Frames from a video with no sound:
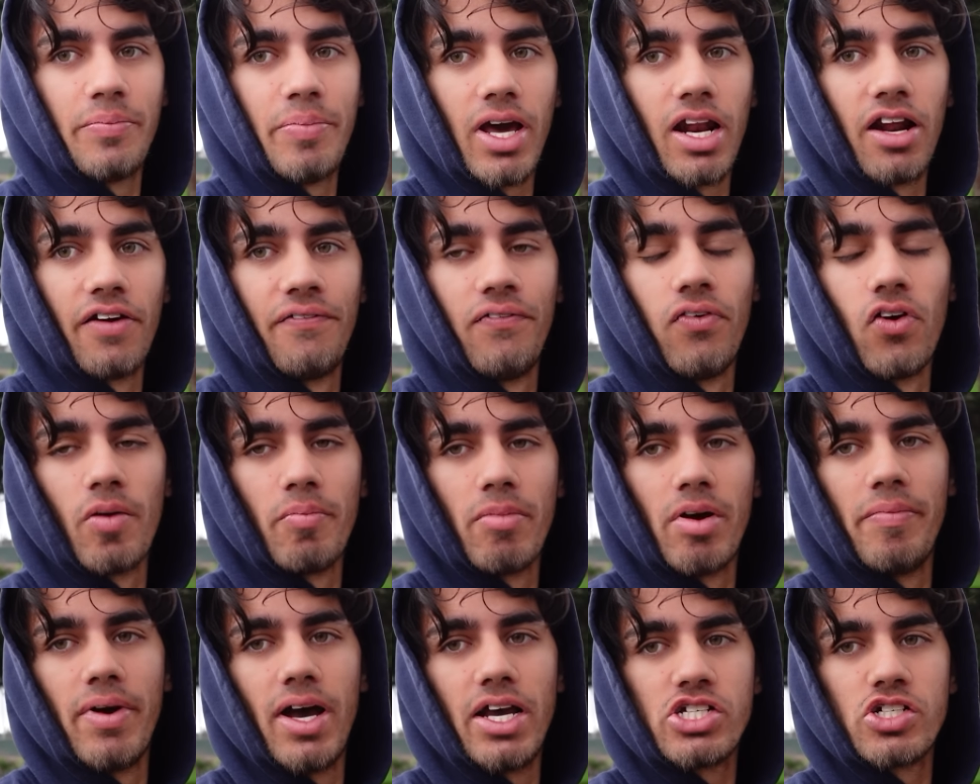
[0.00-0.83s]
better form
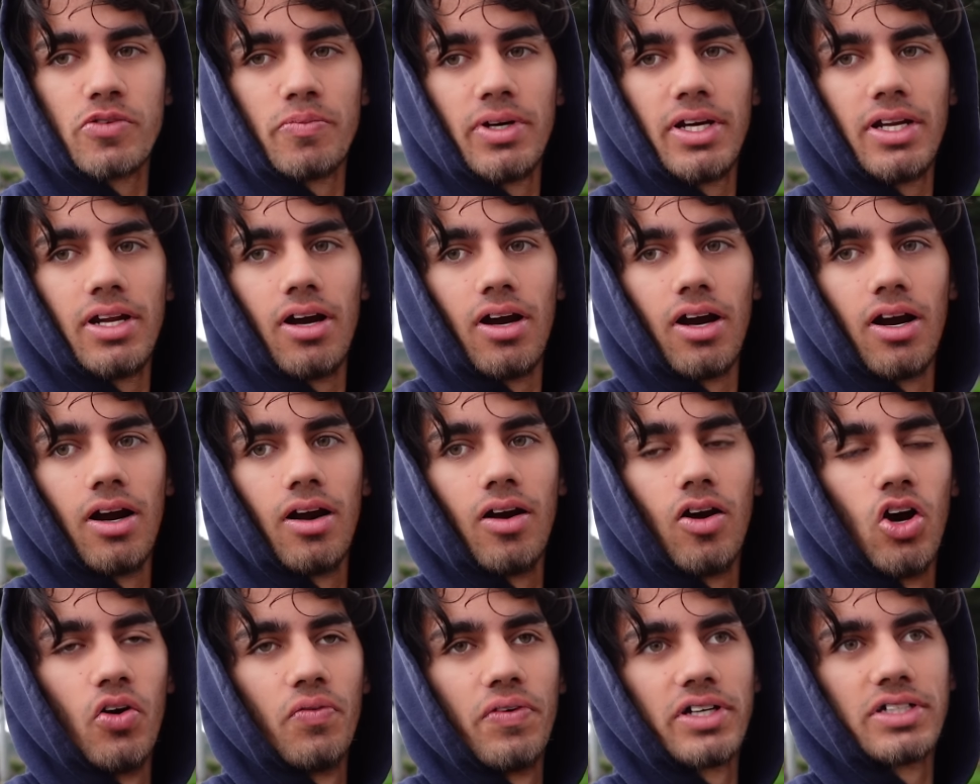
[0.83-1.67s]
of measurement are
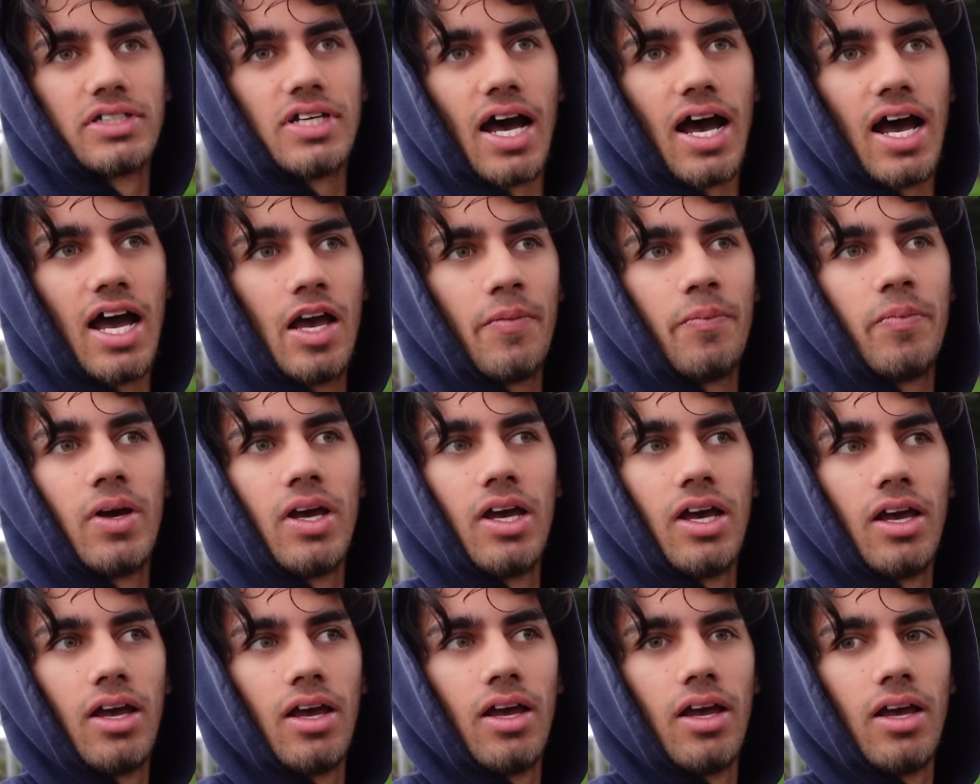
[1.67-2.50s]
over time,
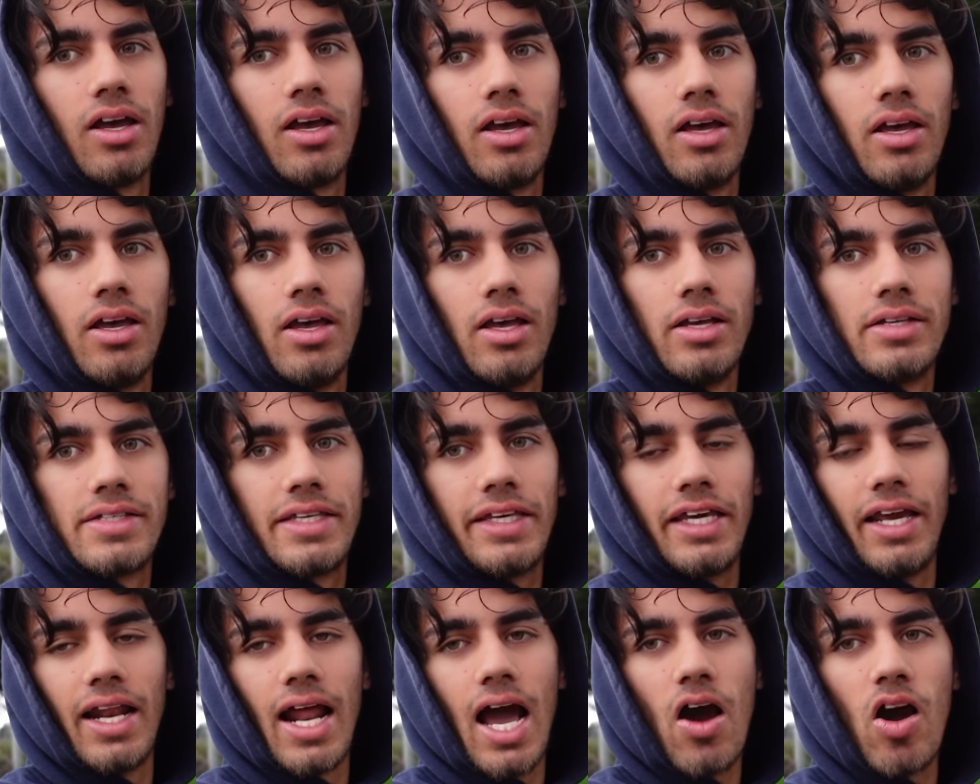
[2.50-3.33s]

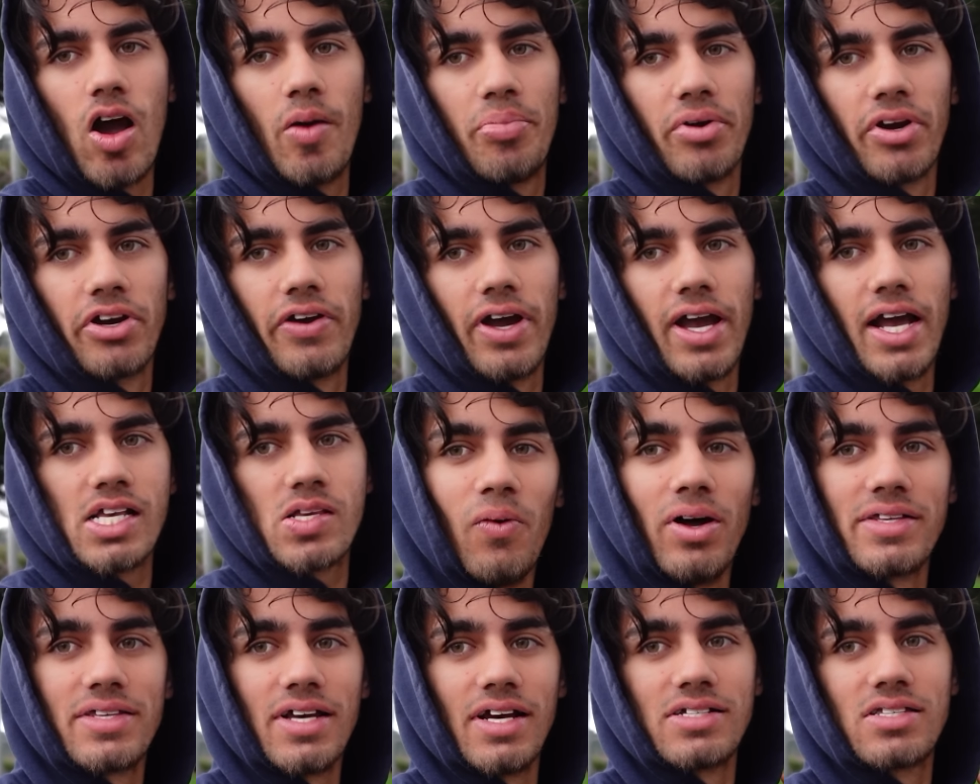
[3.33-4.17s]
seeing how I progress.
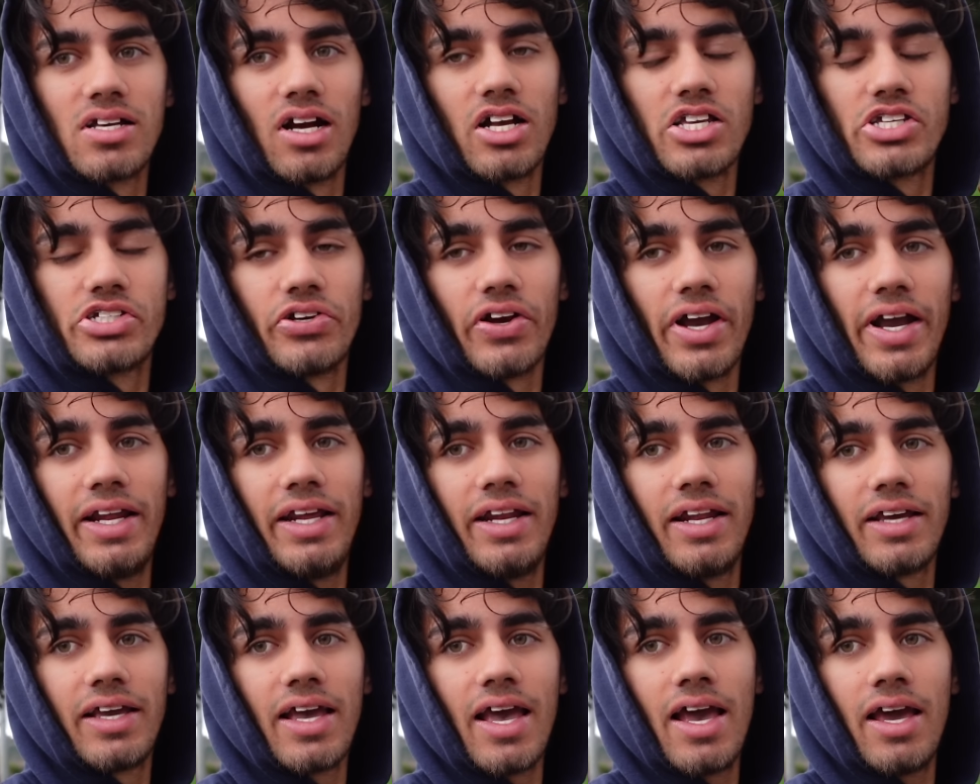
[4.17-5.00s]
Once I start
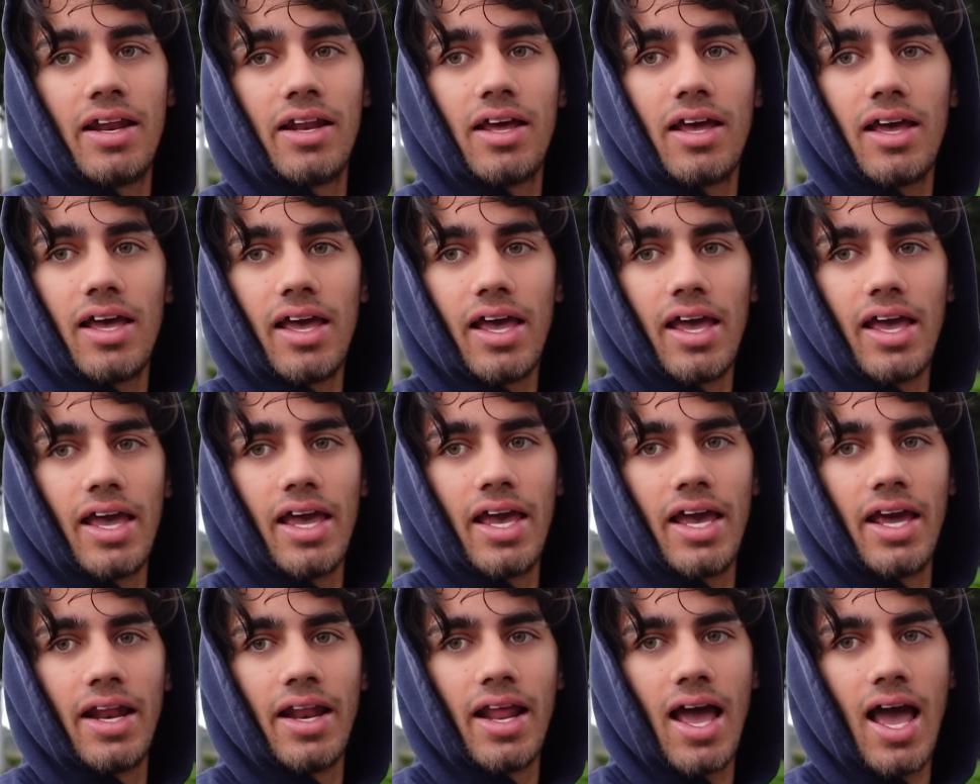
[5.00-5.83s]
training again
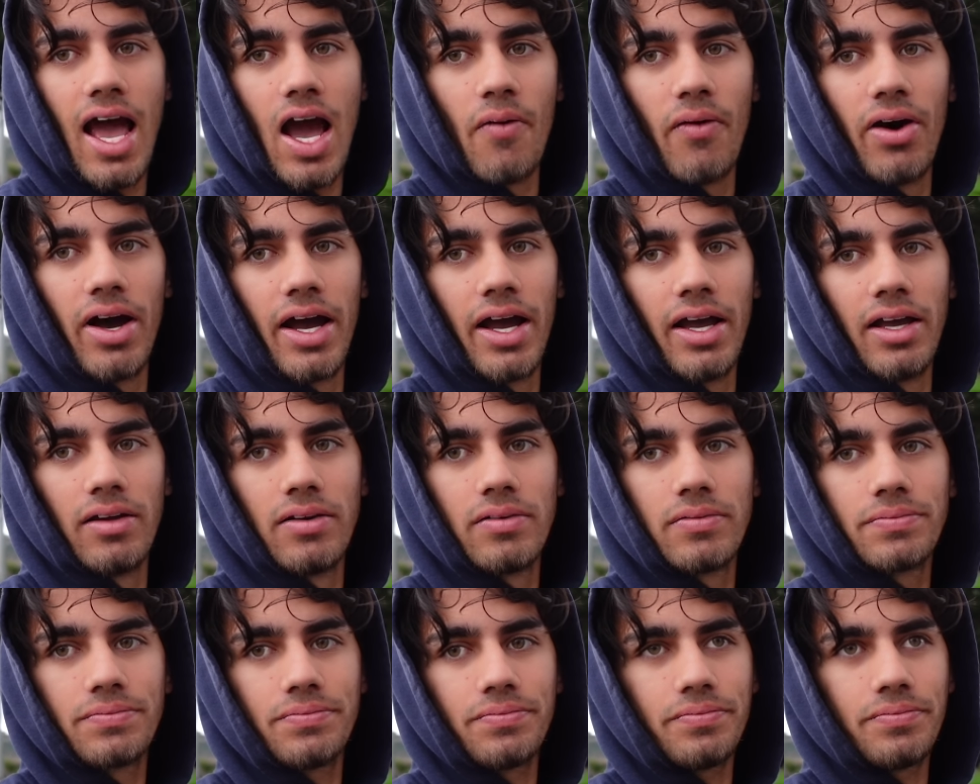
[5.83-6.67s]
and how I
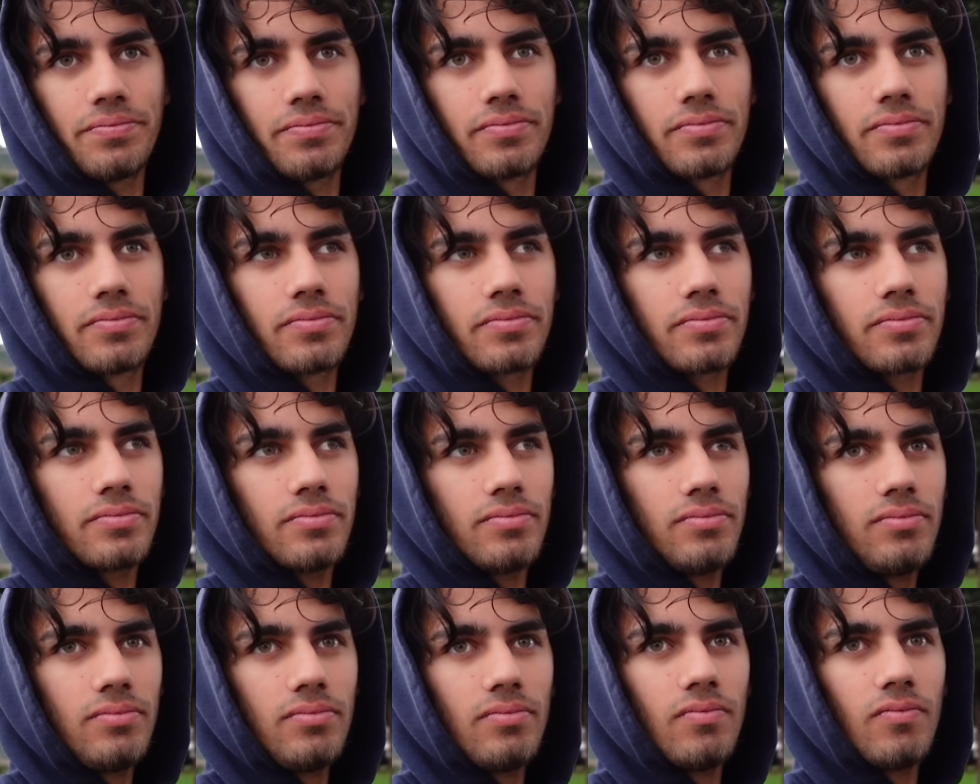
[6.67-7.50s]

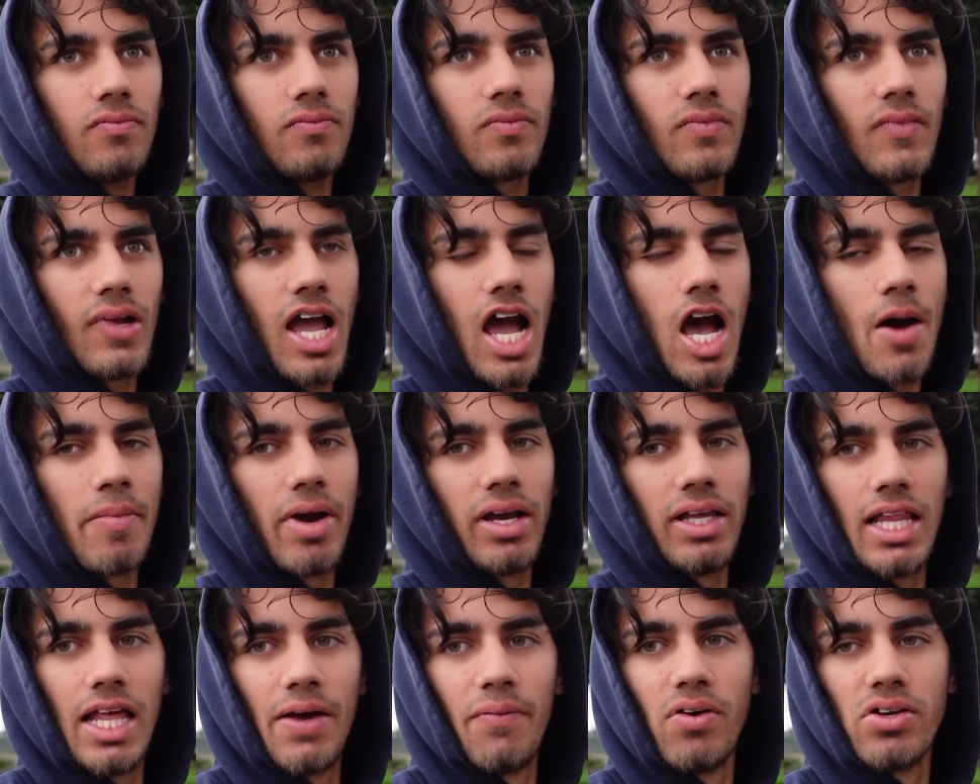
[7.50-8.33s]
how my
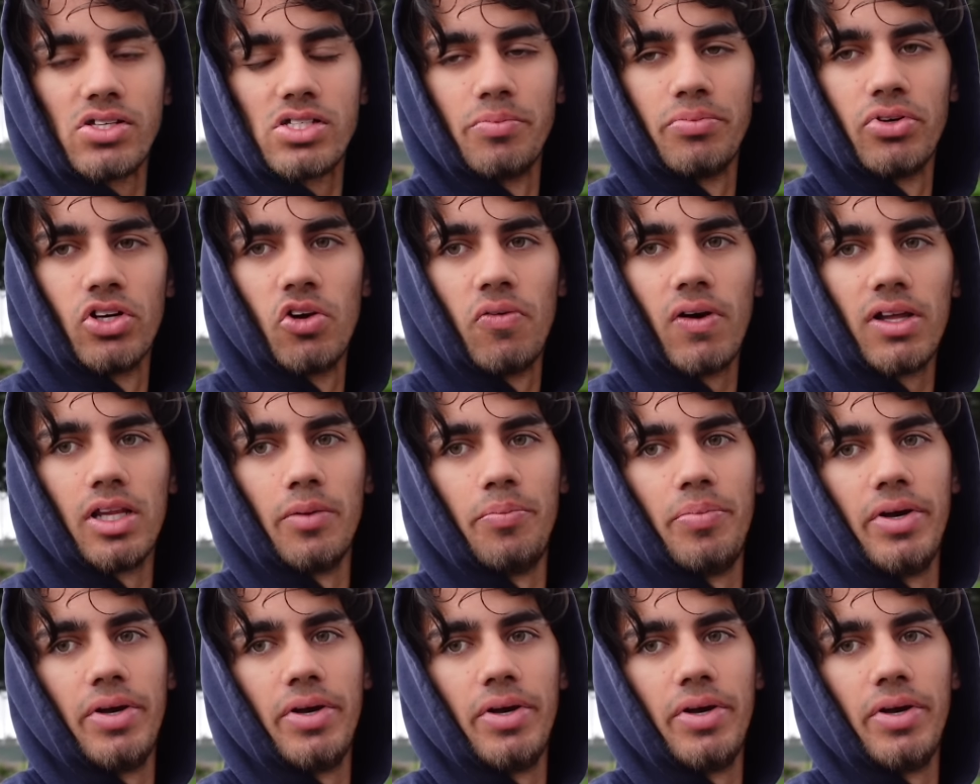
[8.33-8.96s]
levels improve on the